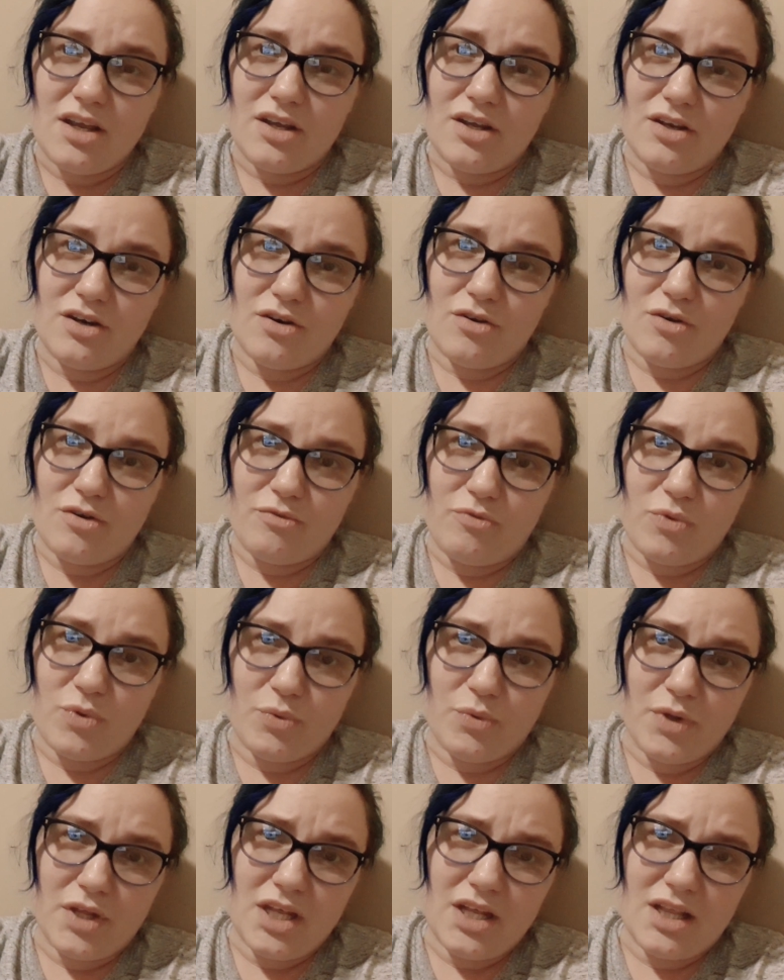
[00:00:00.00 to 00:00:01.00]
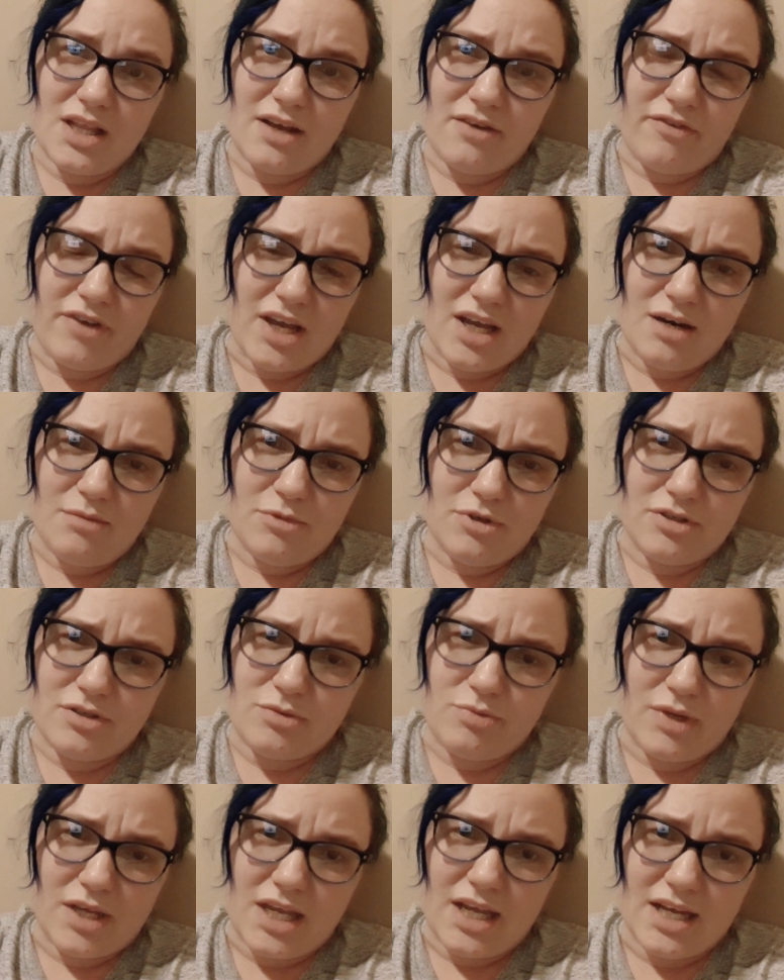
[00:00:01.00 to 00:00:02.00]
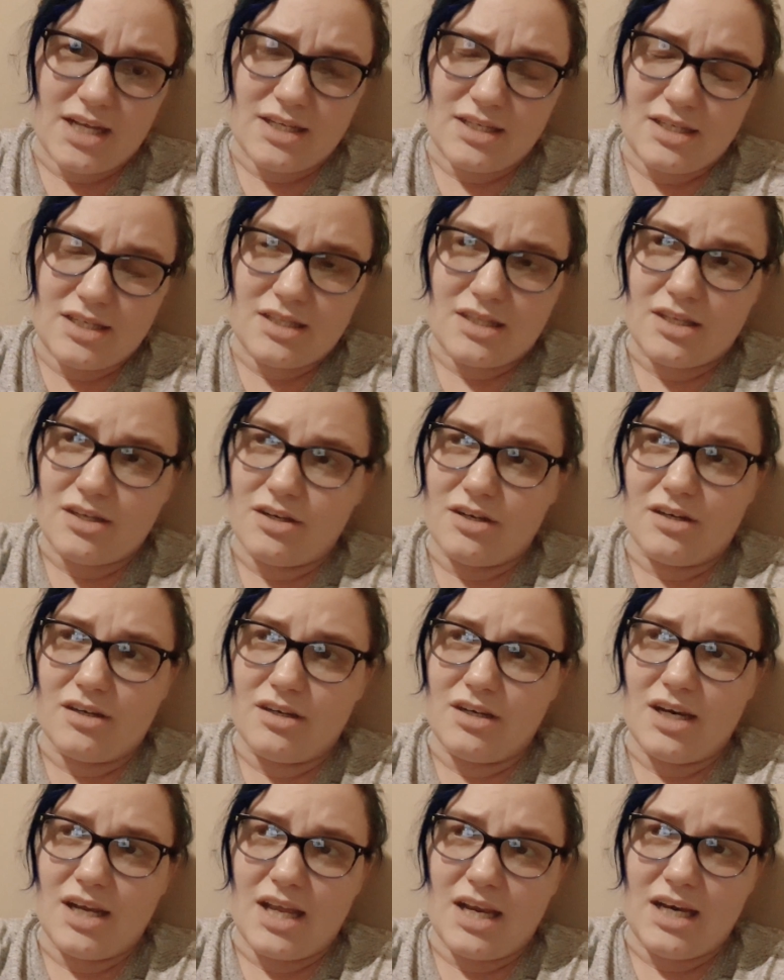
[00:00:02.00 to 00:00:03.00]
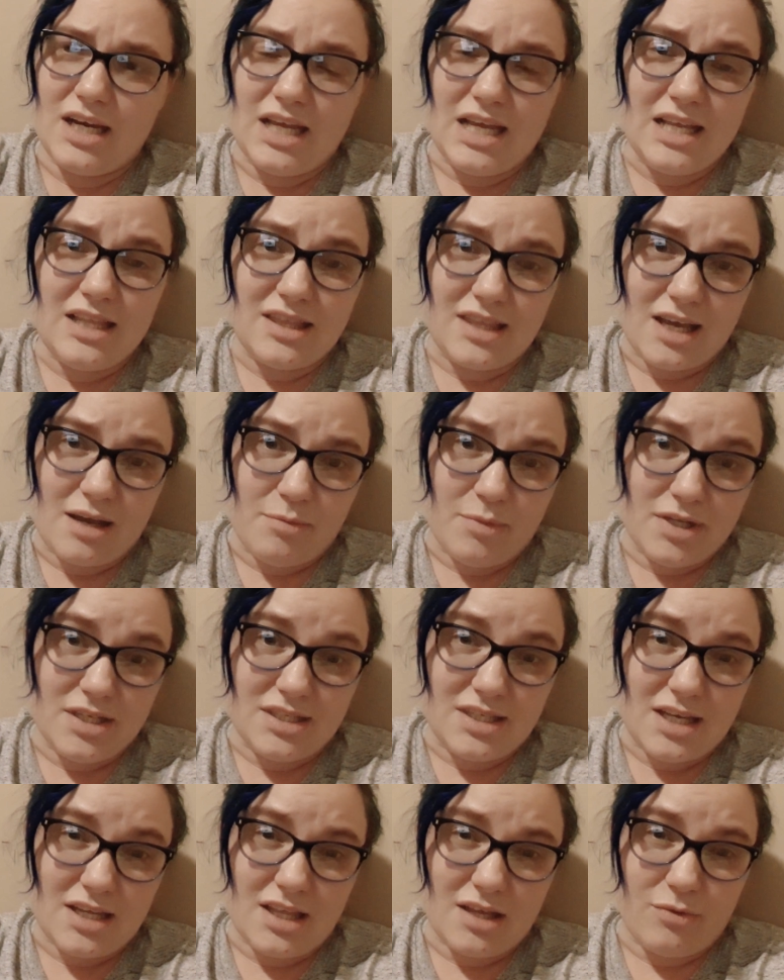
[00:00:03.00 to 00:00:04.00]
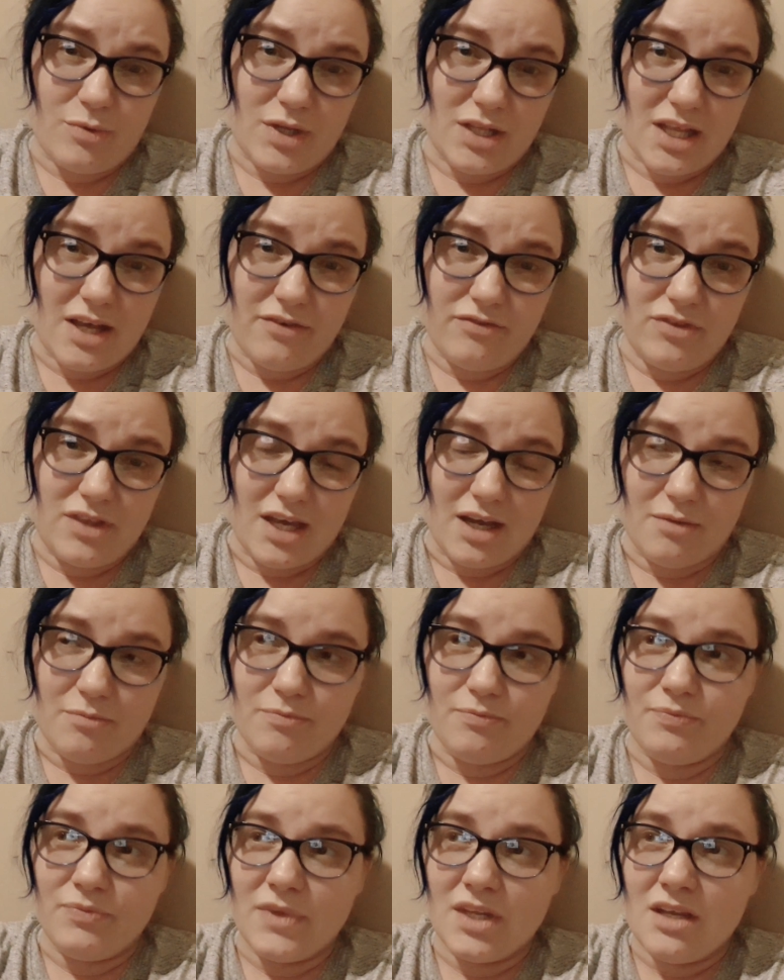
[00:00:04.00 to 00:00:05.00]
if we really love animals, we can't sit there and eat them and say that we love them.